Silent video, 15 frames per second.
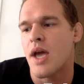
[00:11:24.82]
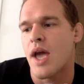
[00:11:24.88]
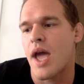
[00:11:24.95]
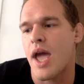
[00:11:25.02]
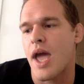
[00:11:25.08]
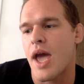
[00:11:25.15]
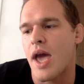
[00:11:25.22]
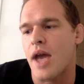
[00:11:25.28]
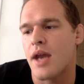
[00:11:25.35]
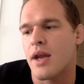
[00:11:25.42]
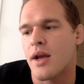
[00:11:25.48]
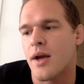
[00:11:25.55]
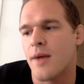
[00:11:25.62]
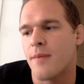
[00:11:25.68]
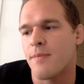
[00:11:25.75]
And
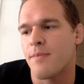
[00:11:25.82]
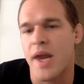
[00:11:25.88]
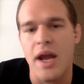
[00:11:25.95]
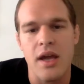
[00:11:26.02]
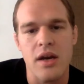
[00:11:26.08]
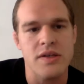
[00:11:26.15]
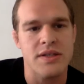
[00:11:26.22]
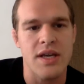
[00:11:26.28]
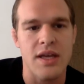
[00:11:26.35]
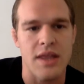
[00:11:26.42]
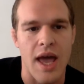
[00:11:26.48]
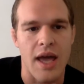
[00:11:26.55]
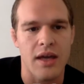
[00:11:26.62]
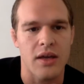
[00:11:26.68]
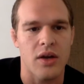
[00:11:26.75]
I understand
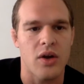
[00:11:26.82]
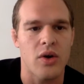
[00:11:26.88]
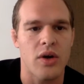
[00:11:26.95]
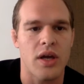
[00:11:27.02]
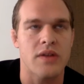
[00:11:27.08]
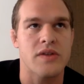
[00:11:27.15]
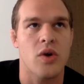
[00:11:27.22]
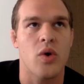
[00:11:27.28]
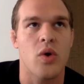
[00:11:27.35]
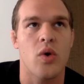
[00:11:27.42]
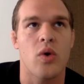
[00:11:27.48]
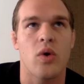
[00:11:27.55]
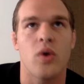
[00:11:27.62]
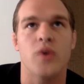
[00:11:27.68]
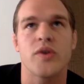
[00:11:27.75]
that, you know. And
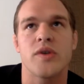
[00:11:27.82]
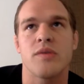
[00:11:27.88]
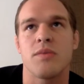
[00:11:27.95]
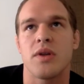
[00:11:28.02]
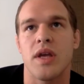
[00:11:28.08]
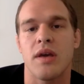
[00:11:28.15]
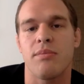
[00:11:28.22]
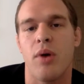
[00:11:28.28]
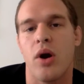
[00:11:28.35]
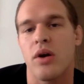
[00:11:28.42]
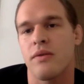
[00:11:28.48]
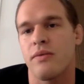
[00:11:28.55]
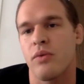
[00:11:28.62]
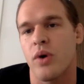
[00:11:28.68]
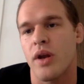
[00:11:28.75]
so ultimately,
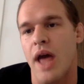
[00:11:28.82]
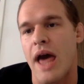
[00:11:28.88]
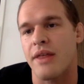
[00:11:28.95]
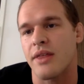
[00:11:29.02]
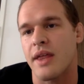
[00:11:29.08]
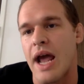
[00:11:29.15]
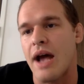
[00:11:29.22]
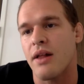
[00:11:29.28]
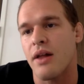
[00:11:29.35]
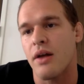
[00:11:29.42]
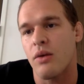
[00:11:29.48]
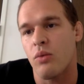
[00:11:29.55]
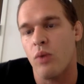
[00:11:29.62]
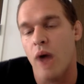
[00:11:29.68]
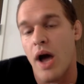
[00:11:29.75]
part of what Athlete
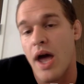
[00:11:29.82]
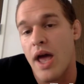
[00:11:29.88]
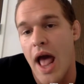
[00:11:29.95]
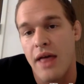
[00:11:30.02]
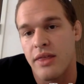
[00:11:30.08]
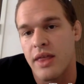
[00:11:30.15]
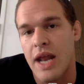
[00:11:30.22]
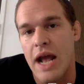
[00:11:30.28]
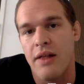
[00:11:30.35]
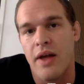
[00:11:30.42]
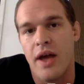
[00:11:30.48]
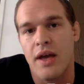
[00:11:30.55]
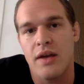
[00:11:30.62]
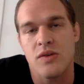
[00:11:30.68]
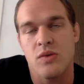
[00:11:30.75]
Ally, why Athlete
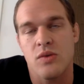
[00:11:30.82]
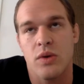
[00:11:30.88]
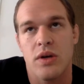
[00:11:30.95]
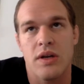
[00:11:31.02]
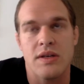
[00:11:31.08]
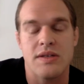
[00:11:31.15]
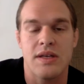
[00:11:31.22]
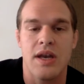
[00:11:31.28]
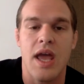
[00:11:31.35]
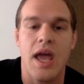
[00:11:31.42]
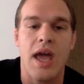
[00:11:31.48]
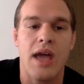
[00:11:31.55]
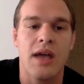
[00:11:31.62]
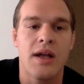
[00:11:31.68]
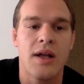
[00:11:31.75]
Ally is what it is
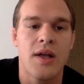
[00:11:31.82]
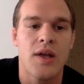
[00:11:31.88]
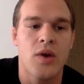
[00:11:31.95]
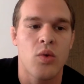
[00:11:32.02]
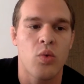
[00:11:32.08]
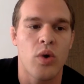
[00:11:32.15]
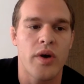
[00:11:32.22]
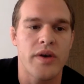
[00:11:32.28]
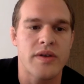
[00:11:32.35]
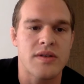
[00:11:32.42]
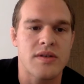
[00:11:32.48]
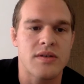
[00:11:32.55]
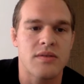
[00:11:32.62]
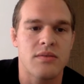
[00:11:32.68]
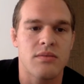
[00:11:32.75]
today,
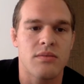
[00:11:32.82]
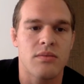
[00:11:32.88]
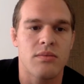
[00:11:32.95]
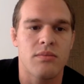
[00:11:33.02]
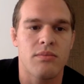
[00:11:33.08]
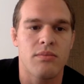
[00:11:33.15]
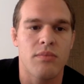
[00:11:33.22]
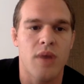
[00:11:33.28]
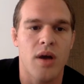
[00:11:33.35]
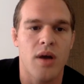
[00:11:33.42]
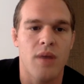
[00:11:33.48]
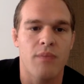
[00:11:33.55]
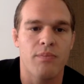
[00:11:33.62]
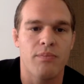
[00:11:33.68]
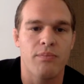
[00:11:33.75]
was
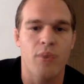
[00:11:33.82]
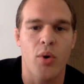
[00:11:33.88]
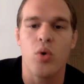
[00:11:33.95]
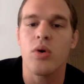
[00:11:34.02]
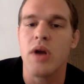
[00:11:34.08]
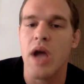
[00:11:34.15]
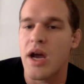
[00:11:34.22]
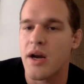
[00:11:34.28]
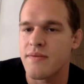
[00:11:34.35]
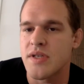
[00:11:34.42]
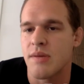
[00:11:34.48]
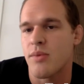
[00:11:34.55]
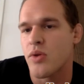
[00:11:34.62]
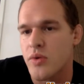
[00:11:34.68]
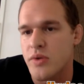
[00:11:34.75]
born out of
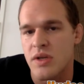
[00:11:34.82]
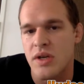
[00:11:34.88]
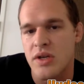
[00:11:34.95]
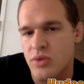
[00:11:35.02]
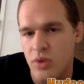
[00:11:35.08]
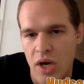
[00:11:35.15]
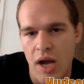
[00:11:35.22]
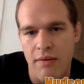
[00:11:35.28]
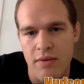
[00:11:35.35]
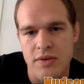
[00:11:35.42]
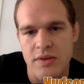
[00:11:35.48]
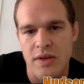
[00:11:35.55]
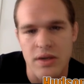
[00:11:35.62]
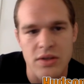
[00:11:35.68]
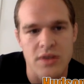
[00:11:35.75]
some of those initial
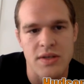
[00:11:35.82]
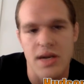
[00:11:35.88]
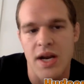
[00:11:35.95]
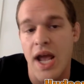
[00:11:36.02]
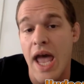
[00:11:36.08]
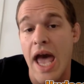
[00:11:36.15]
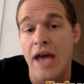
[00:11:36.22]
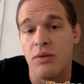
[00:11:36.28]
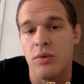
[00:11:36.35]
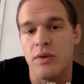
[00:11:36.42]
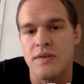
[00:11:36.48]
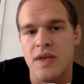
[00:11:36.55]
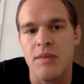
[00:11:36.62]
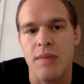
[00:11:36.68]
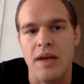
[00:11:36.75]
conversations that I had
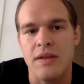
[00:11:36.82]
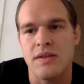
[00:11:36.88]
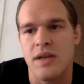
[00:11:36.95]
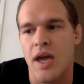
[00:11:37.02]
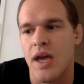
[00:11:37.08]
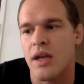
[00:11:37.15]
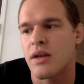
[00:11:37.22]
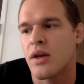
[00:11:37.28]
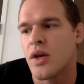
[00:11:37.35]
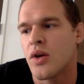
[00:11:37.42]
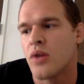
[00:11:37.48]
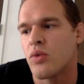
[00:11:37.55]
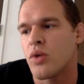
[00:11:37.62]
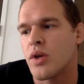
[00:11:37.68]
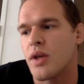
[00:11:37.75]
with teammates, and
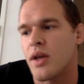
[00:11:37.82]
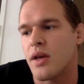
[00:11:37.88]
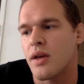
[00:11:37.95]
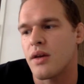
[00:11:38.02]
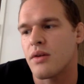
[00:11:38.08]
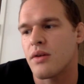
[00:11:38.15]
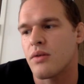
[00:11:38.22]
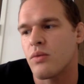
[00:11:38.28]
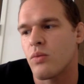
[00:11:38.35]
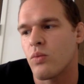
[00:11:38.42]
really